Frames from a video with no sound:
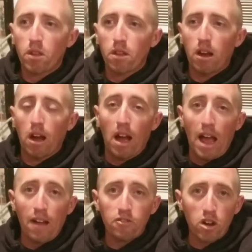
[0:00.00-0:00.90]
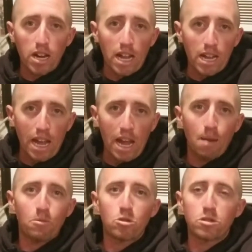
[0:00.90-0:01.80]
uh, after I got
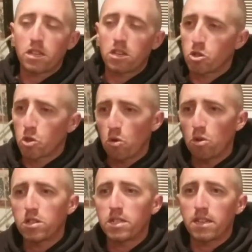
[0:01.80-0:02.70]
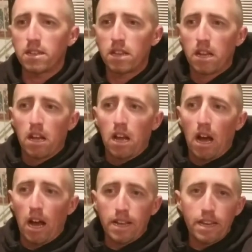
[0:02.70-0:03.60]
camels and Azores and
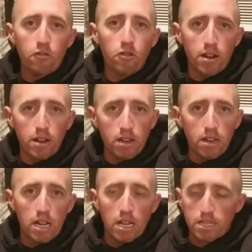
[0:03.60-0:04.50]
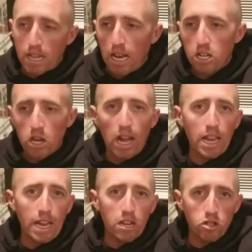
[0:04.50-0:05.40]
uh, different uh, Scottish
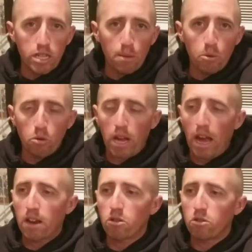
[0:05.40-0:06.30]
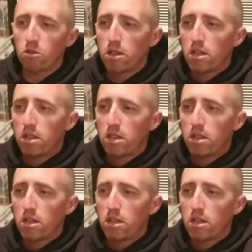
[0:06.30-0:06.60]
Highlander Zebu cattle